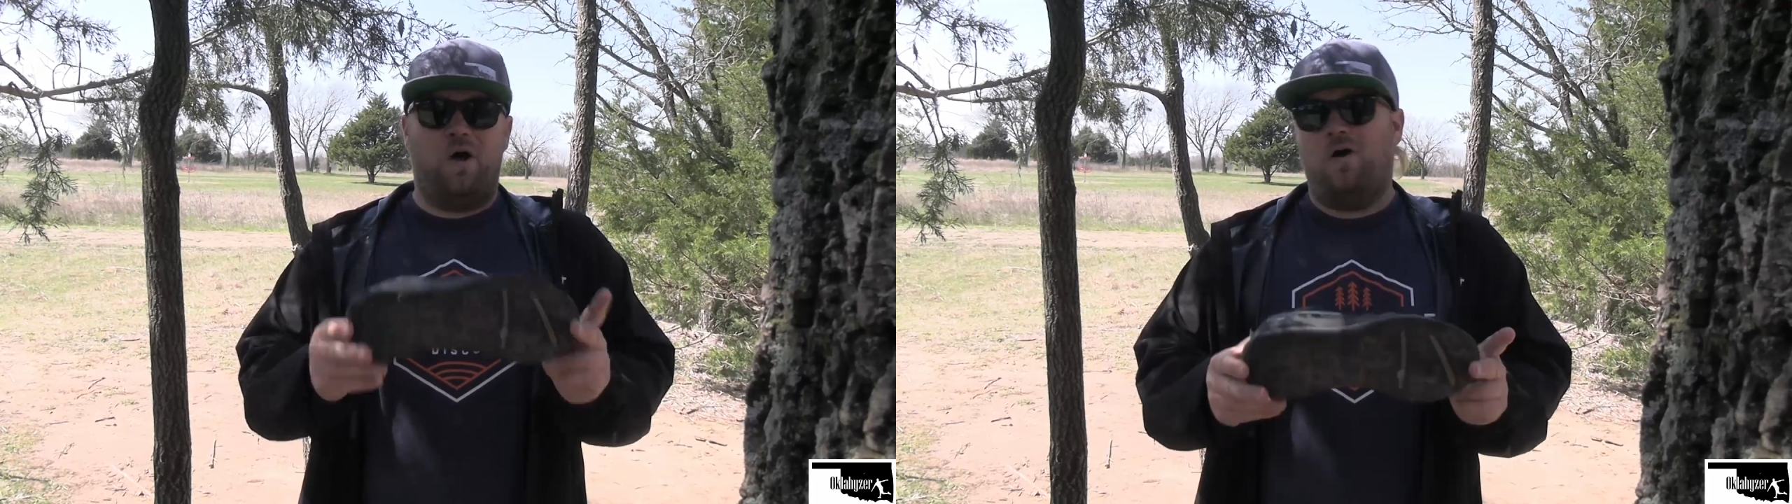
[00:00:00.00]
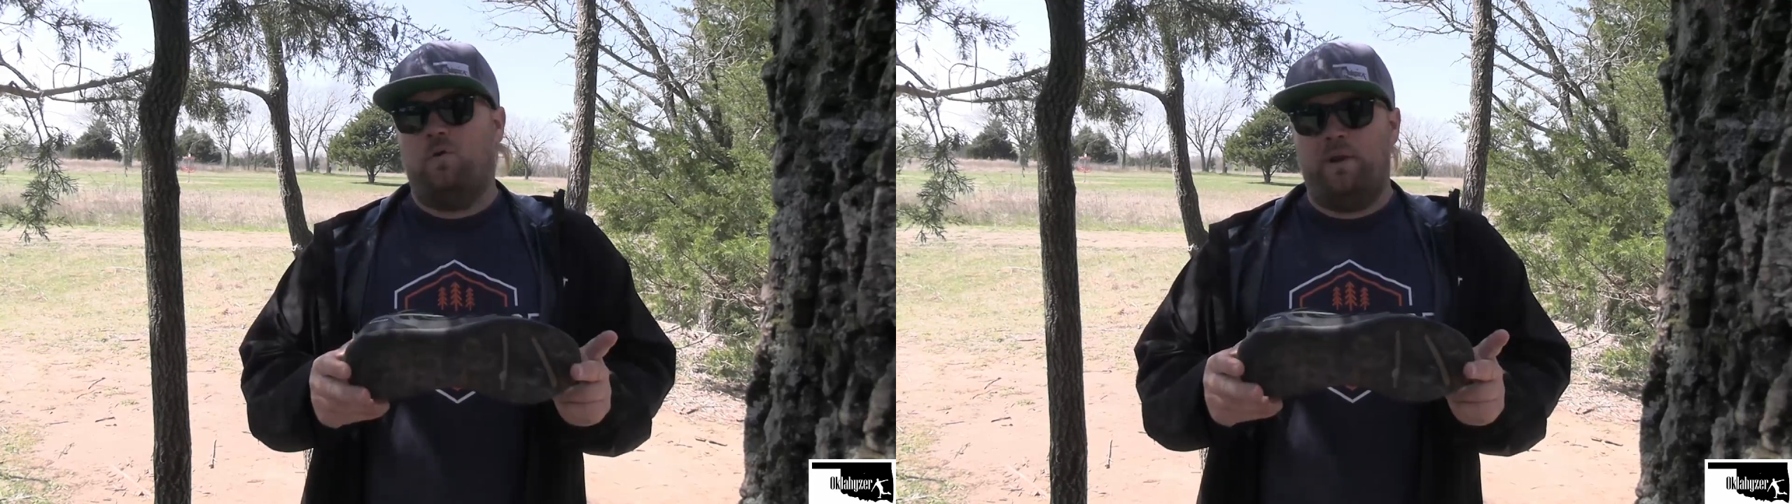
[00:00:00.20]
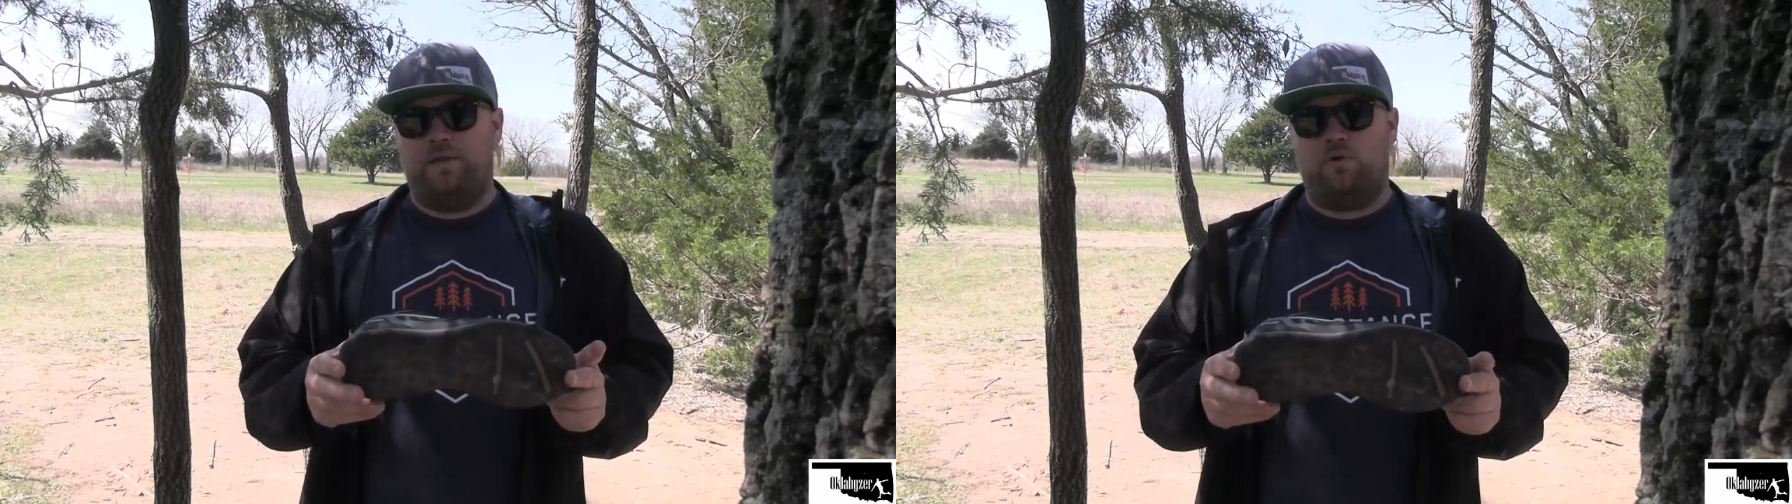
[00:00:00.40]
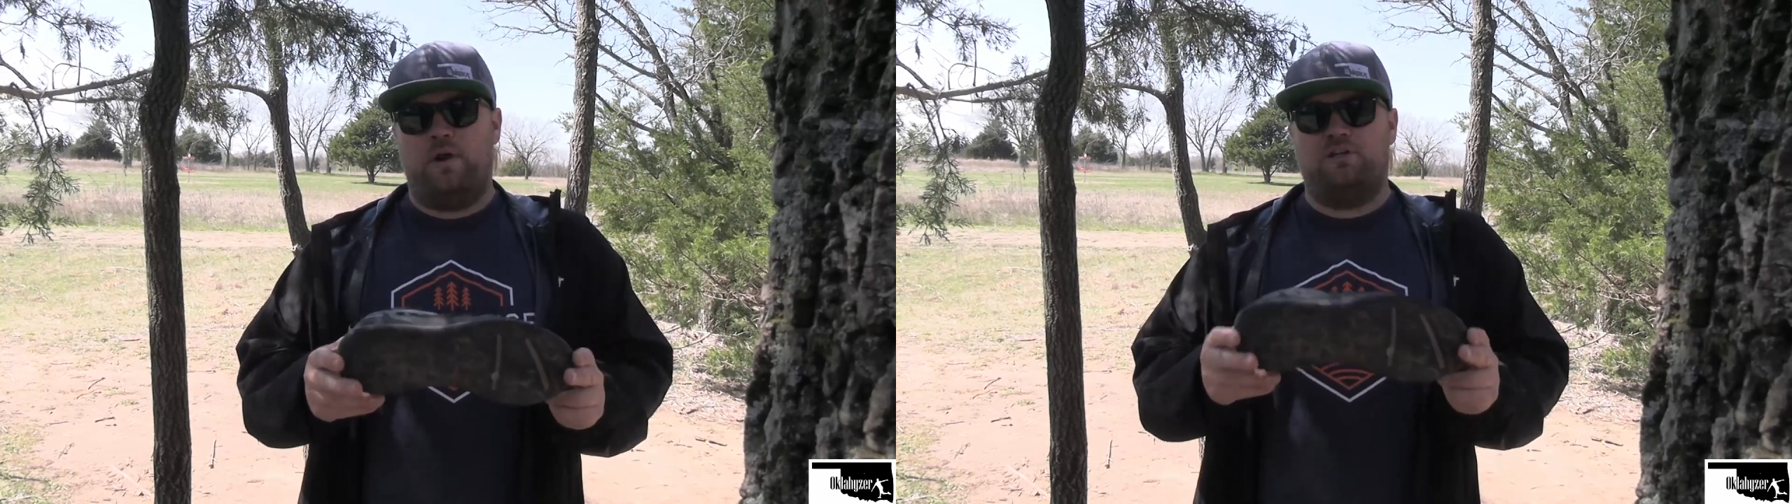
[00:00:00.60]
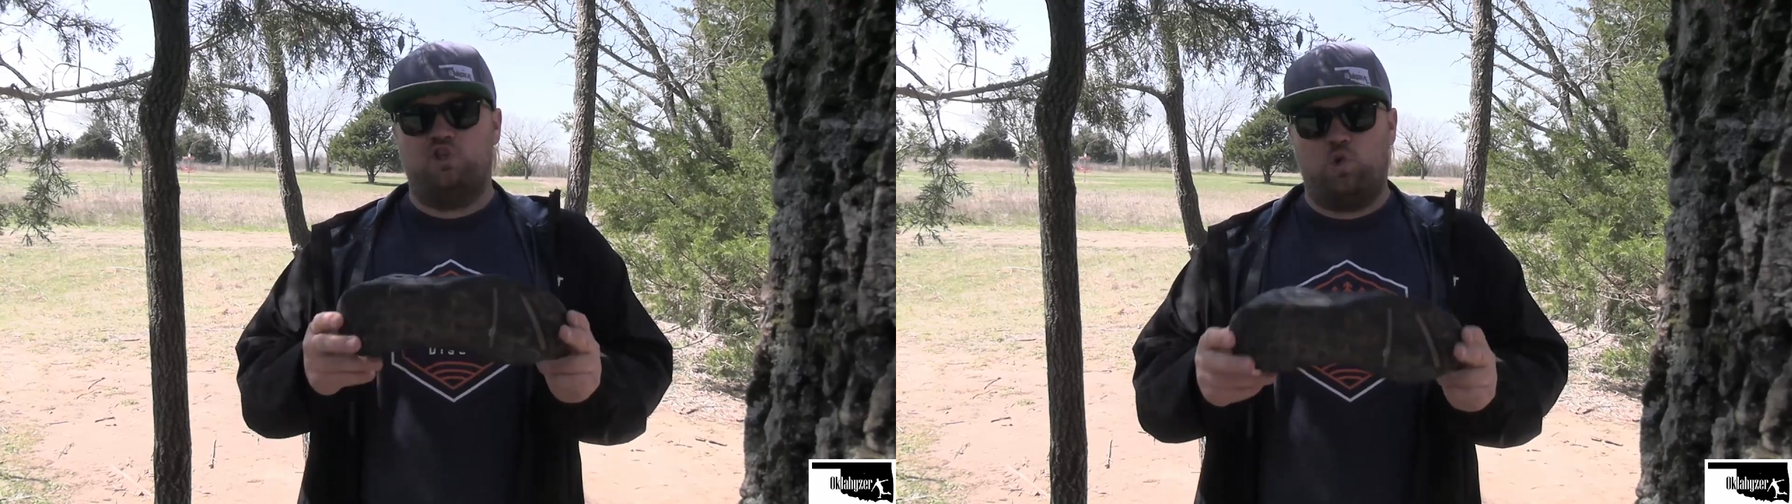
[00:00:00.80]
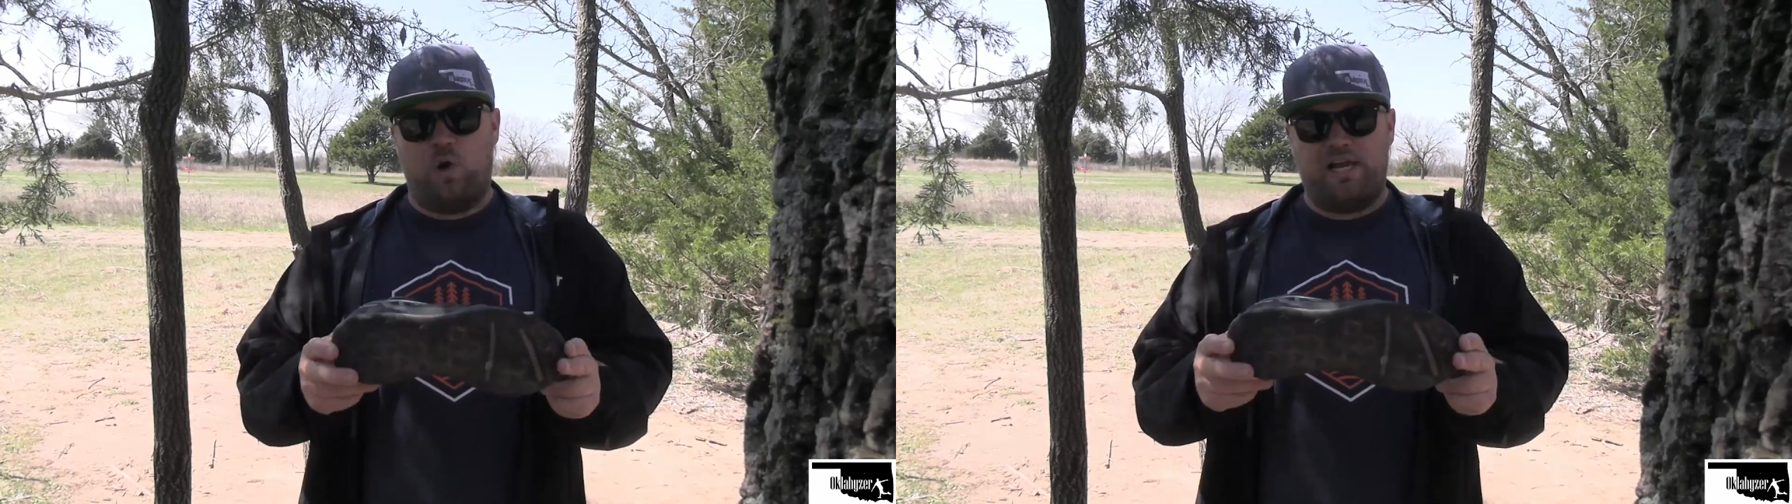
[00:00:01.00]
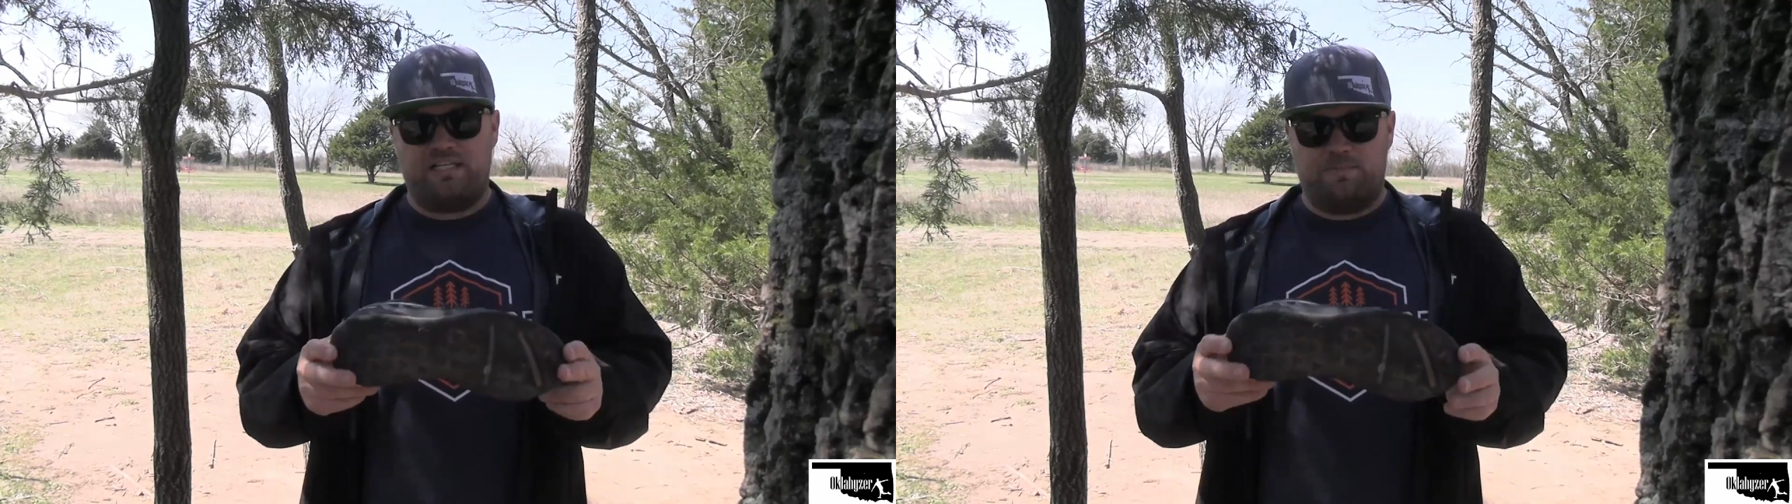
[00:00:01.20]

all the way to the ground twice